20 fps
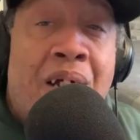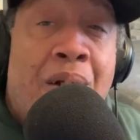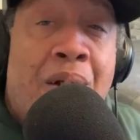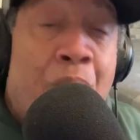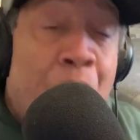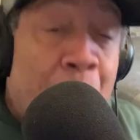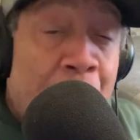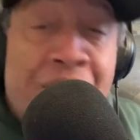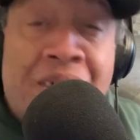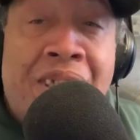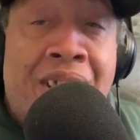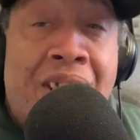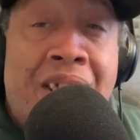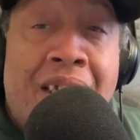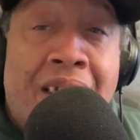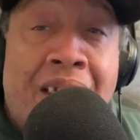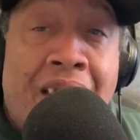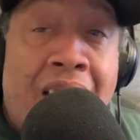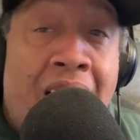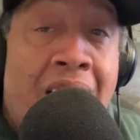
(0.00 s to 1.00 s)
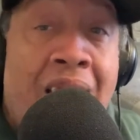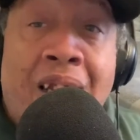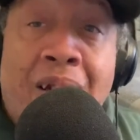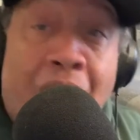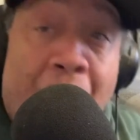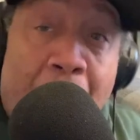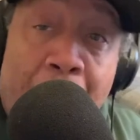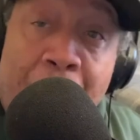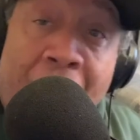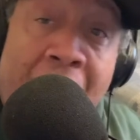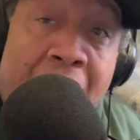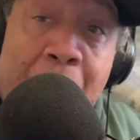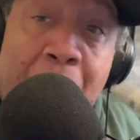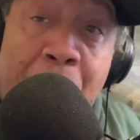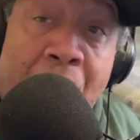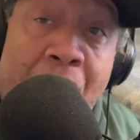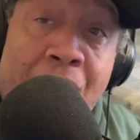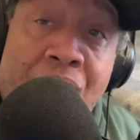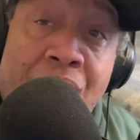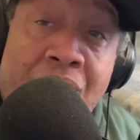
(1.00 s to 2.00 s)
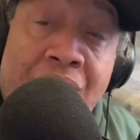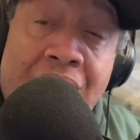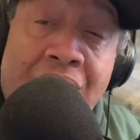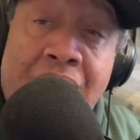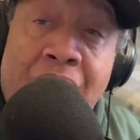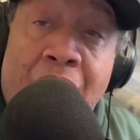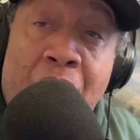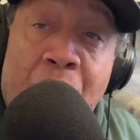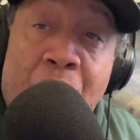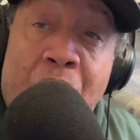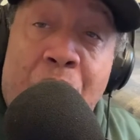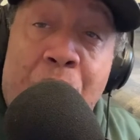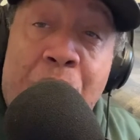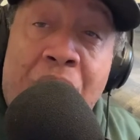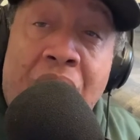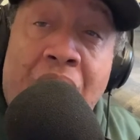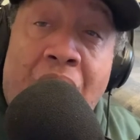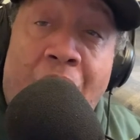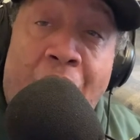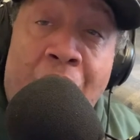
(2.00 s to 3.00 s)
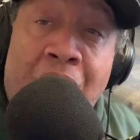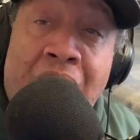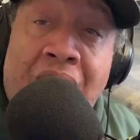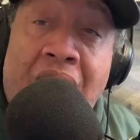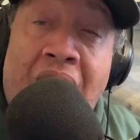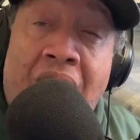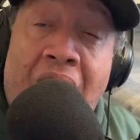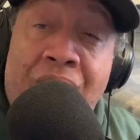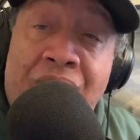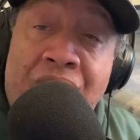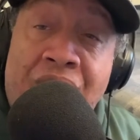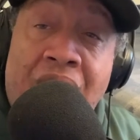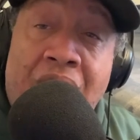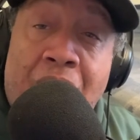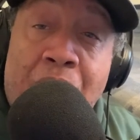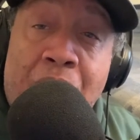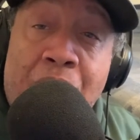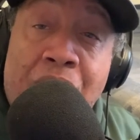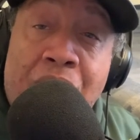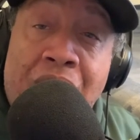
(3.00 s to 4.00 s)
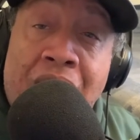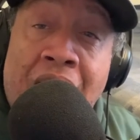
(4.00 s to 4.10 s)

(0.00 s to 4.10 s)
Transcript: We'll see you again. Uh, right above us will be our archive videos,